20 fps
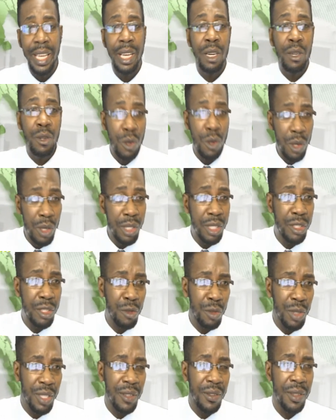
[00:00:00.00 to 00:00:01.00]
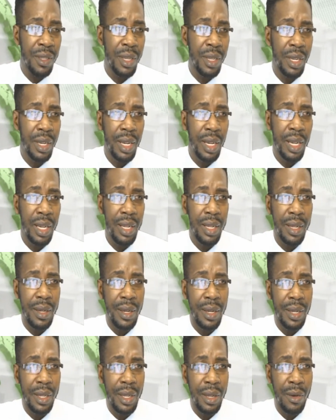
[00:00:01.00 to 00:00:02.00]
Crowell Street.
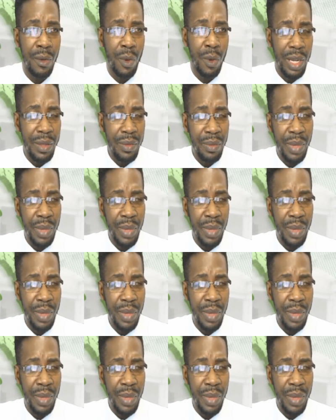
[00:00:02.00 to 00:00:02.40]
1